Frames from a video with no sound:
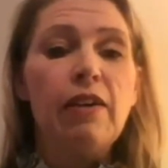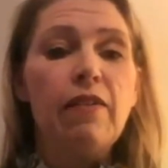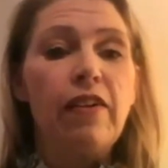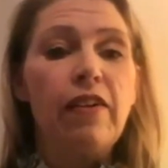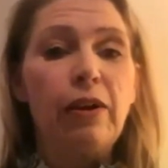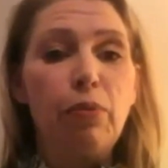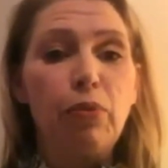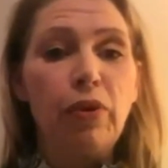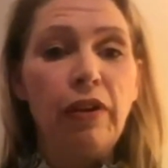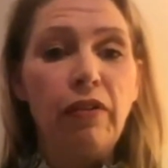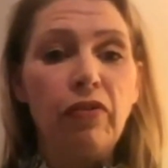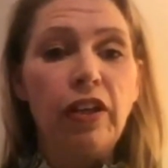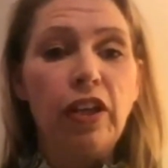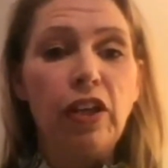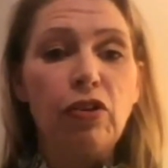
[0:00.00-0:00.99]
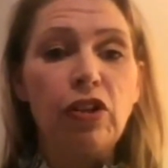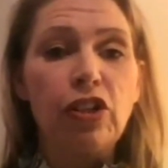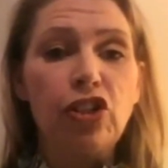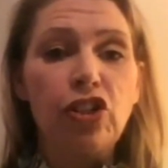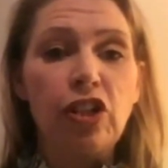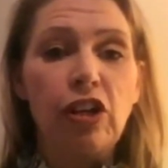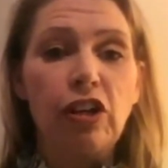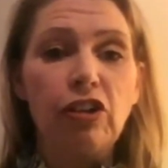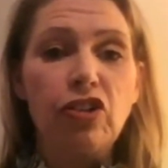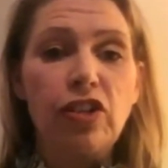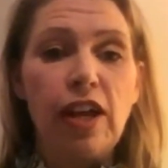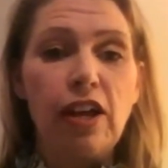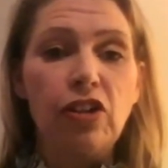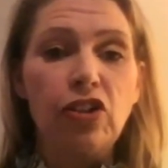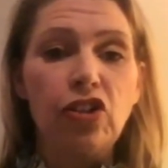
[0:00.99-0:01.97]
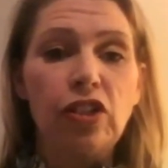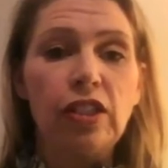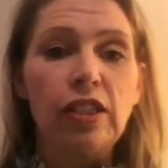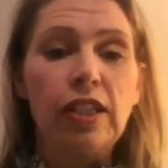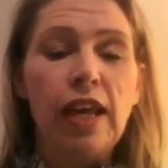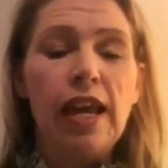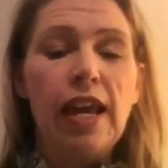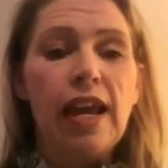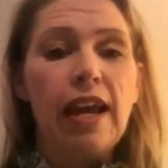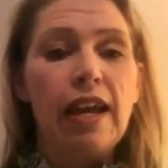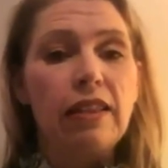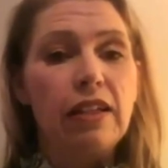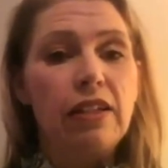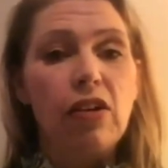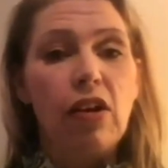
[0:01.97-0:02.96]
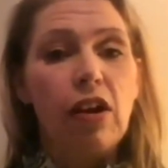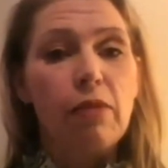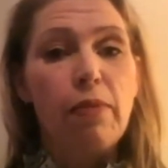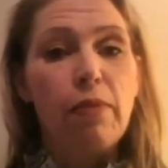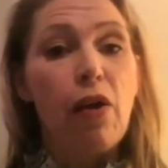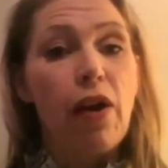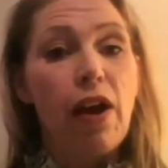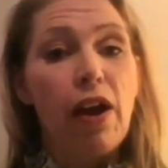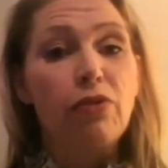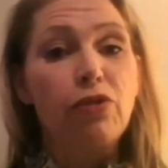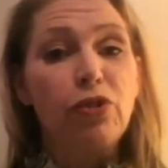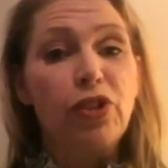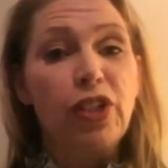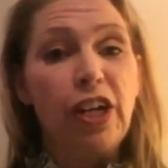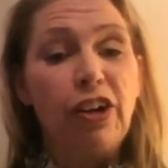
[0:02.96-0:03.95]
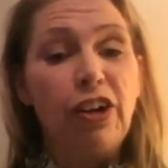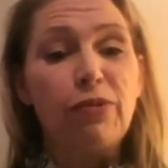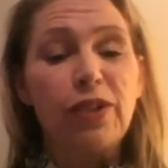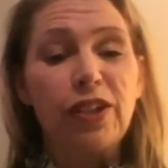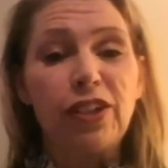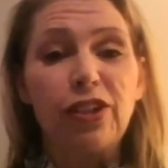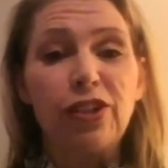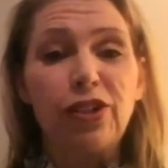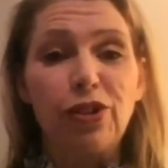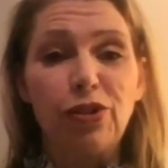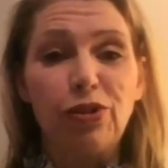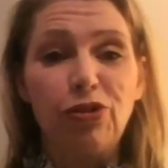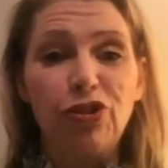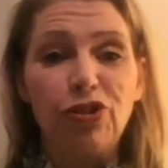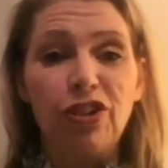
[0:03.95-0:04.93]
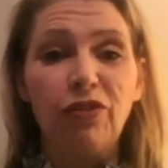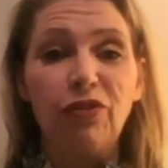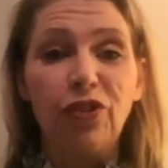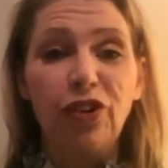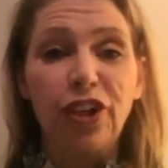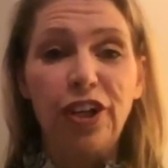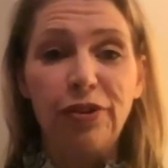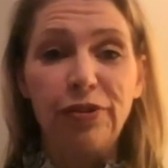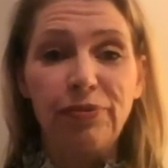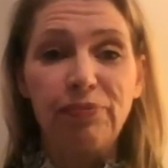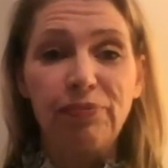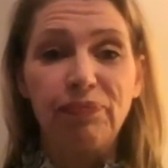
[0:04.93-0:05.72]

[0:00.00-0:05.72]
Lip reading: Very briefly, you can share your challenges and then talk about how doTERRA was the solution for you.